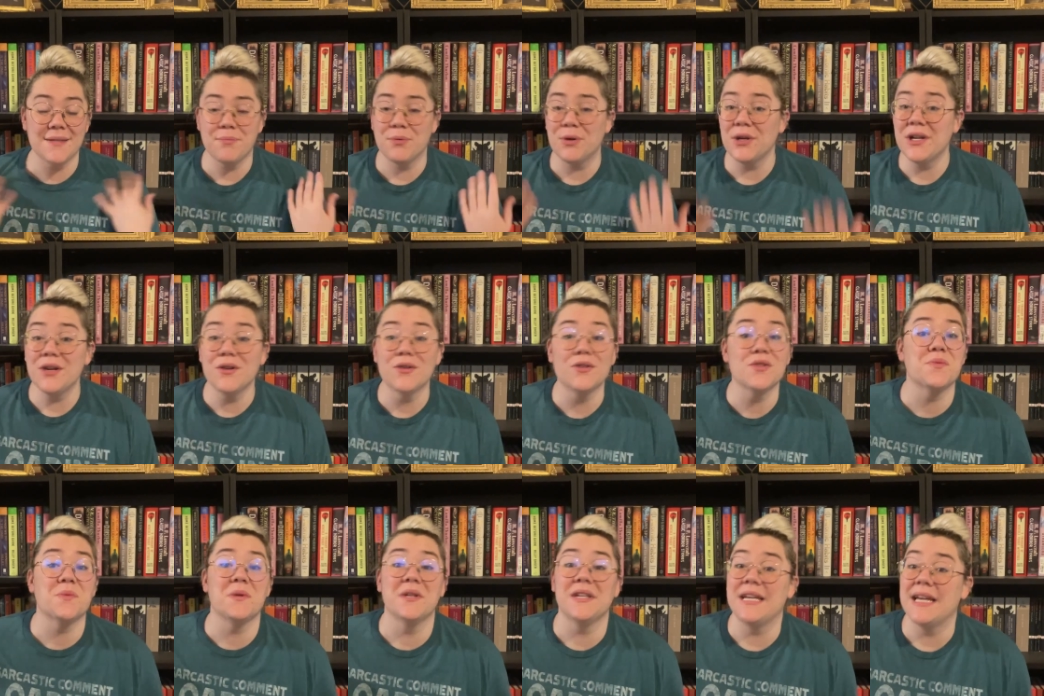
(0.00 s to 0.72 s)
Pretty
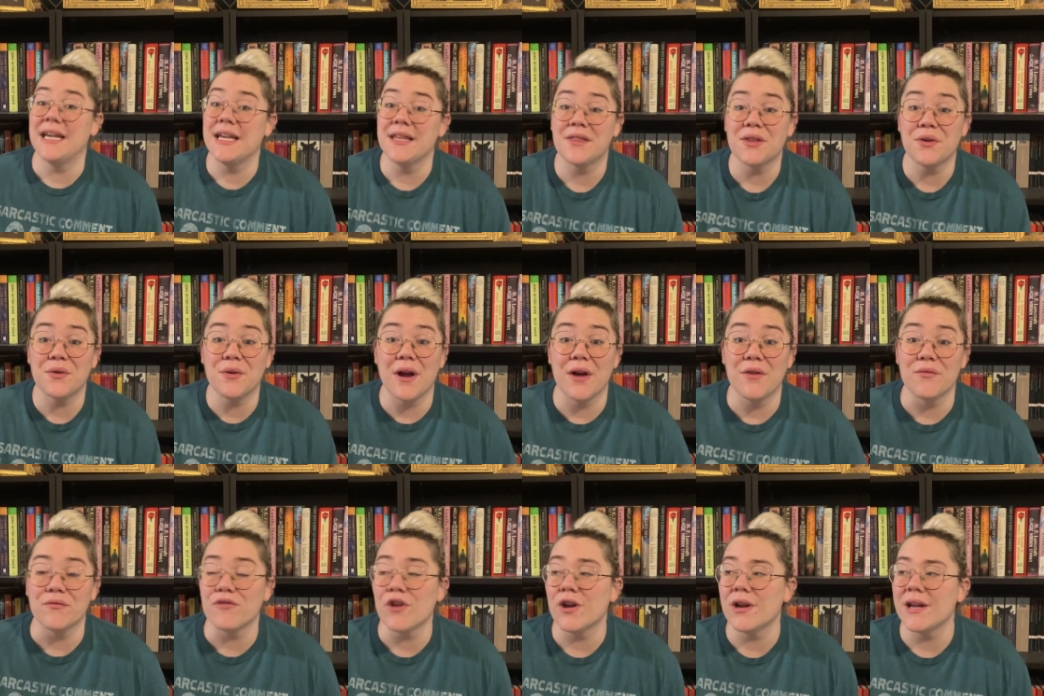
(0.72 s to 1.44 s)
Girls really hit the
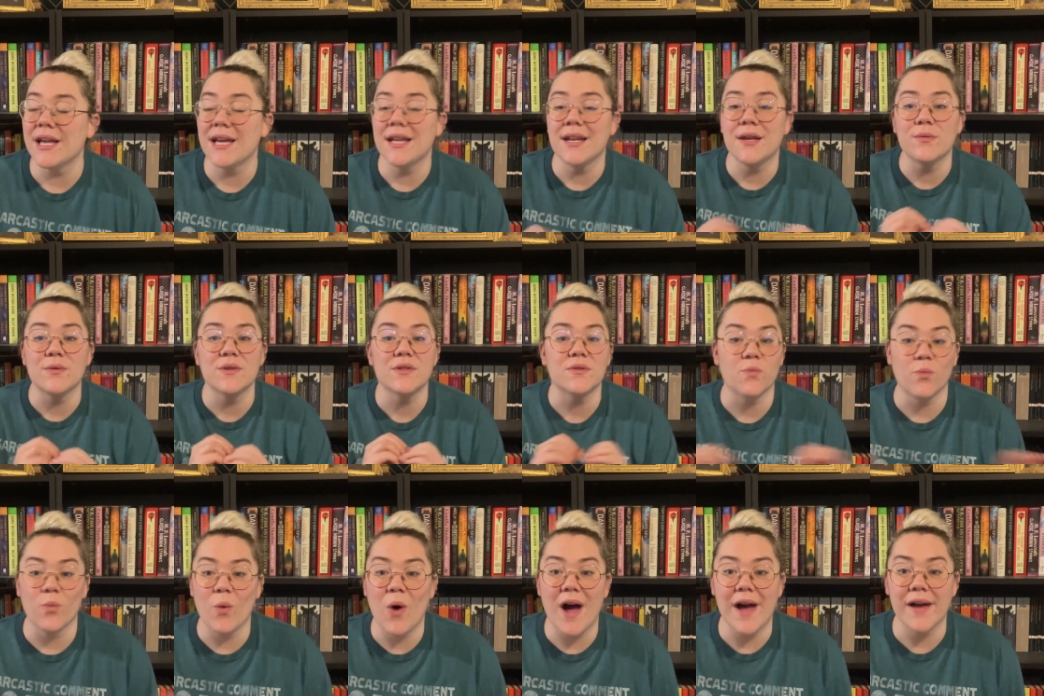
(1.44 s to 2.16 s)
ground running and it was
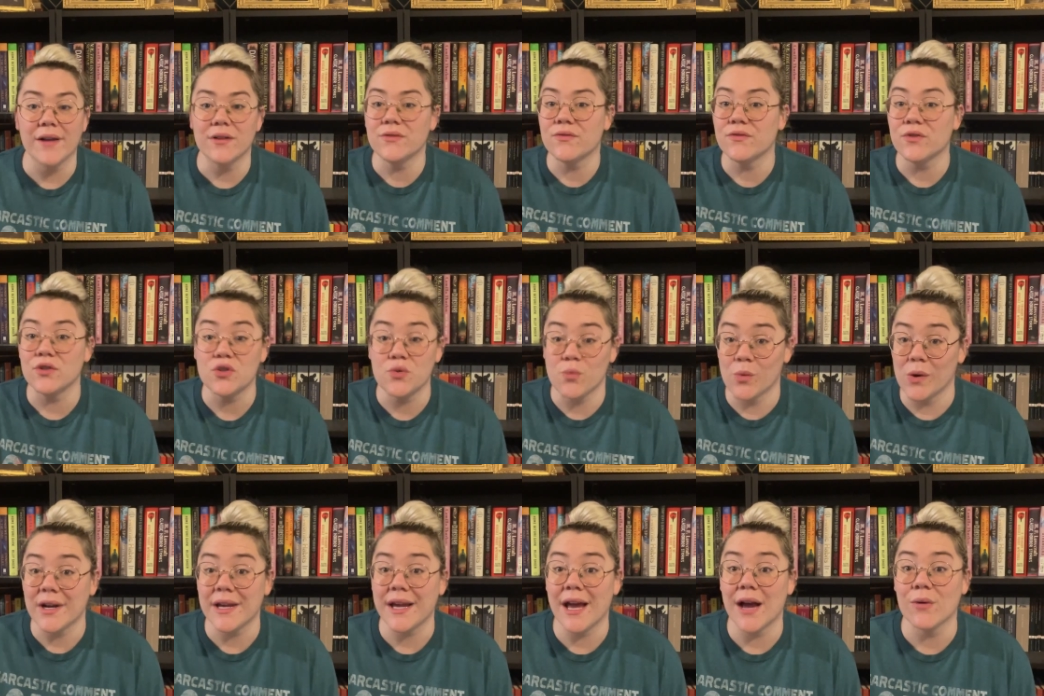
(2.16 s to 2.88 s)
wild for
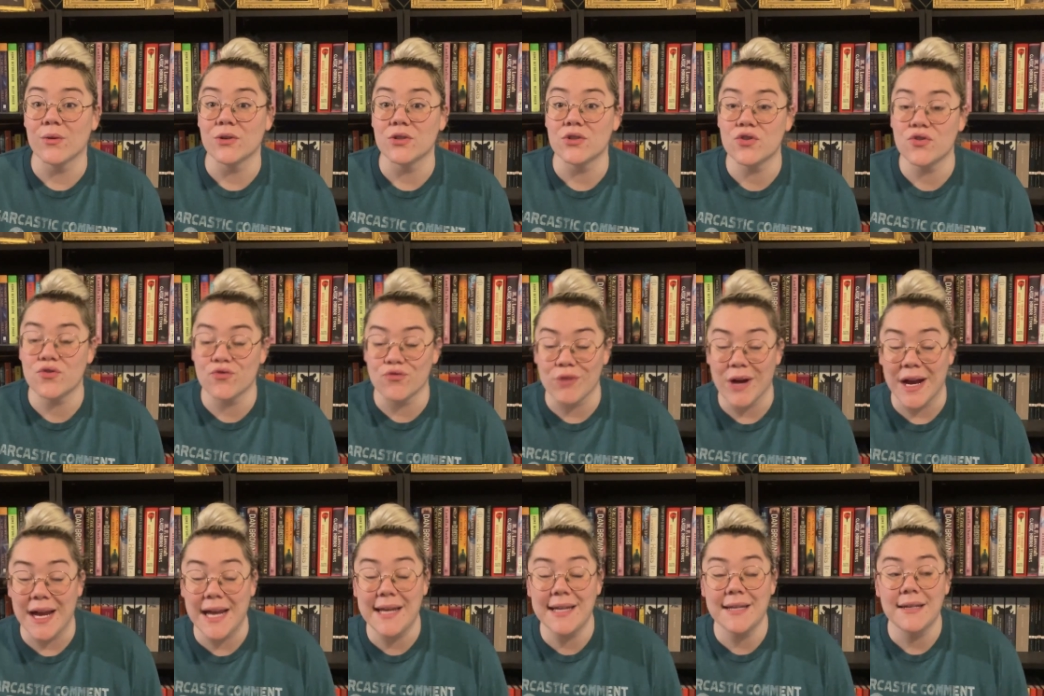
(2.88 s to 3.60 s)
20 hours
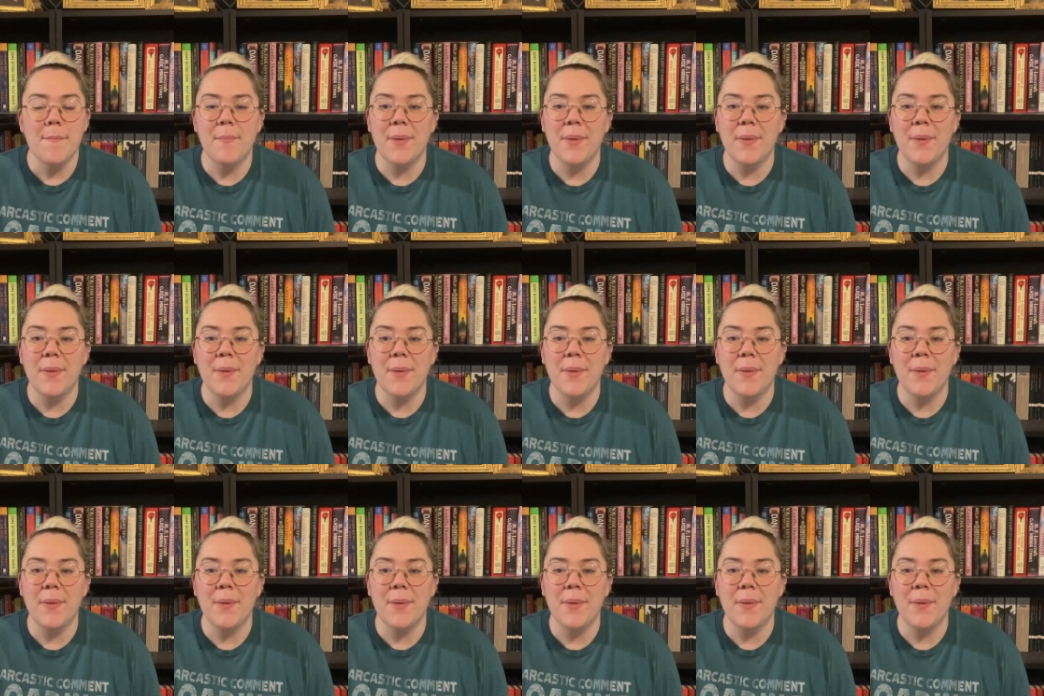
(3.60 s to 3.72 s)
straight.